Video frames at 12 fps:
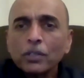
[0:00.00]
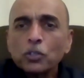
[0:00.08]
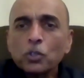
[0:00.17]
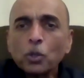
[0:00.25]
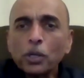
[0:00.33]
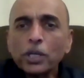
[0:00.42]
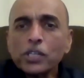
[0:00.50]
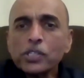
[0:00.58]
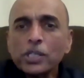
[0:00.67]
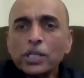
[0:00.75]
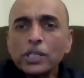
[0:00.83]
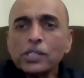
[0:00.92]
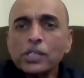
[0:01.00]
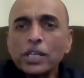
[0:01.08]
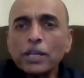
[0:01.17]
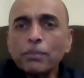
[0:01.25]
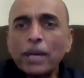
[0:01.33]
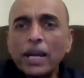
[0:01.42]
Shaurya Singh is
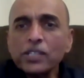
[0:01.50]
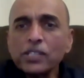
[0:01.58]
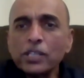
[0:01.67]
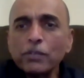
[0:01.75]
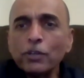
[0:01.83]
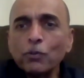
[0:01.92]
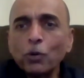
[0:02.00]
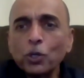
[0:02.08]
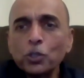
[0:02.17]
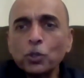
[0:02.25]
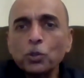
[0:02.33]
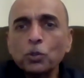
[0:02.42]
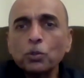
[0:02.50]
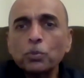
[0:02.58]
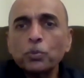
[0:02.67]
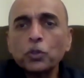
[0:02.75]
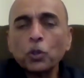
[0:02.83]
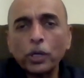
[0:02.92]
saying blank CV, what to
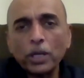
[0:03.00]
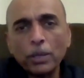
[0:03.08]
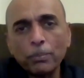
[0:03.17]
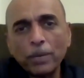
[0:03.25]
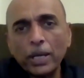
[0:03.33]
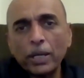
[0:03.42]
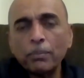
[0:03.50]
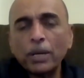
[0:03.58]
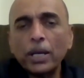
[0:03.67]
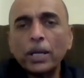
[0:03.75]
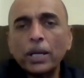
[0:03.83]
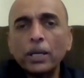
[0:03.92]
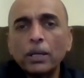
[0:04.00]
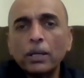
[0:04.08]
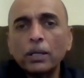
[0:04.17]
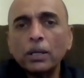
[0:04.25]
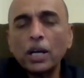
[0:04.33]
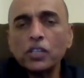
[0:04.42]
do? Shaurya, my
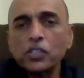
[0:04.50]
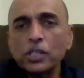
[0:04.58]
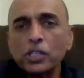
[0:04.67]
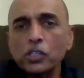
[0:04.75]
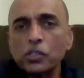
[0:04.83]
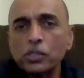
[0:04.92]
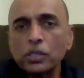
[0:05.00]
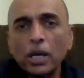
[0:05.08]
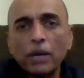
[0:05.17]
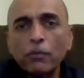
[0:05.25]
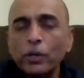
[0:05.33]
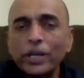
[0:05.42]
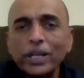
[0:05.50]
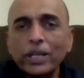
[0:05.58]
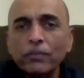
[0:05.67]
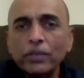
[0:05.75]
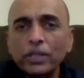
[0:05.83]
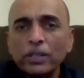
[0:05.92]
answer is I've already
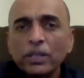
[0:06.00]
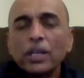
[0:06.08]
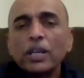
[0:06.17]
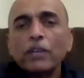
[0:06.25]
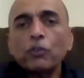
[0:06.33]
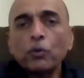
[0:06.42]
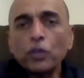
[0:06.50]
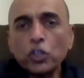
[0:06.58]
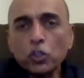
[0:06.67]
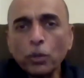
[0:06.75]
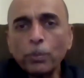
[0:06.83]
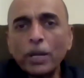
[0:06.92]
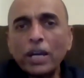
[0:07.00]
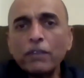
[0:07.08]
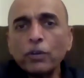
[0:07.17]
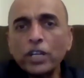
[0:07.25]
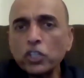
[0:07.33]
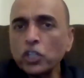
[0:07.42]
given. If you wish to apply
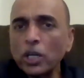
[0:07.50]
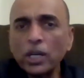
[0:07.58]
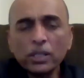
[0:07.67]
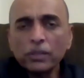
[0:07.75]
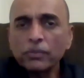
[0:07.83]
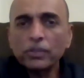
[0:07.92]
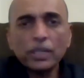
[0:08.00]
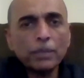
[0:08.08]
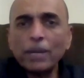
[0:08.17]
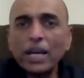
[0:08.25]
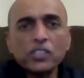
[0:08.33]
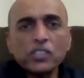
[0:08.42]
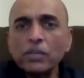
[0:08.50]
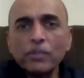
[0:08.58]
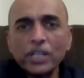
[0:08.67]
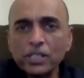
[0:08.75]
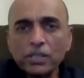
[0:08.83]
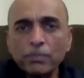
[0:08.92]
for HR, then blank
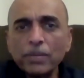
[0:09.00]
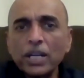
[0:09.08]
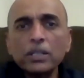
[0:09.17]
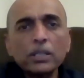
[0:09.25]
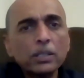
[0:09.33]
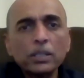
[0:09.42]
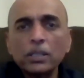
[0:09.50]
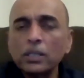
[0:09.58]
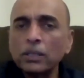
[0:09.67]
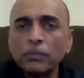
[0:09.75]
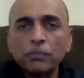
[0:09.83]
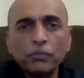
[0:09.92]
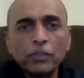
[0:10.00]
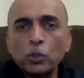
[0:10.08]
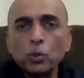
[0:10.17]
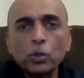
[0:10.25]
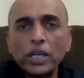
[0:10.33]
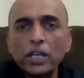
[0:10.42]
CV doesn't matter. We
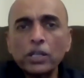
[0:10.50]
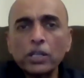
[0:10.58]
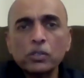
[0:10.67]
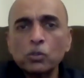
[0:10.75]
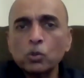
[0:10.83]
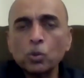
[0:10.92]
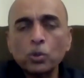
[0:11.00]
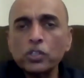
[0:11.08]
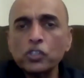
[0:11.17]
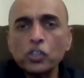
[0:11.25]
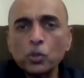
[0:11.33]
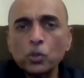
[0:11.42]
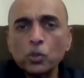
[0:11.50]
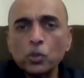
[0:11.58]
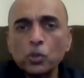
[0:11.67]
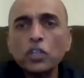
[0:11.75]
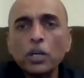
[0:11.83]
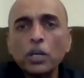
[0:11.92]
do take students into the
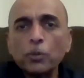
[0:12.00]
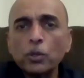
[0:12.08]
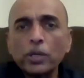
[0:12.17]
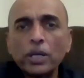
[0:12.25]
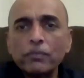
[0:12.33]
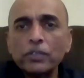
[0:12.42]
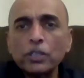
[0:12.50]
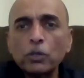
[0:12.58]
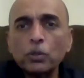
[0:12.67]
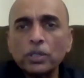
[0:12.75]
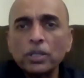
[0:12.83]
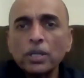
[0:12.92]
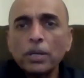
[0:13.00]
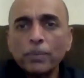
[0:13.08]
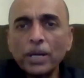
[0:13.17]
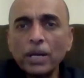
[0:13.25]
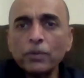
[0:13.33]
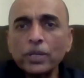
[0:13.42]
HR program without
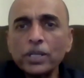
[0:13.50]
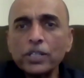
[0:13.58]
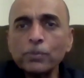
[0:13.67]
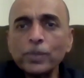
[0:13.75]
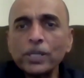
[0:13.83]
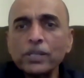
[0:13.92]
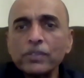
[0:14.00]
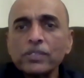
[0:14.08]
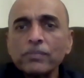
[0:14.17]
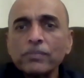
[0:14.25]
prior work experience.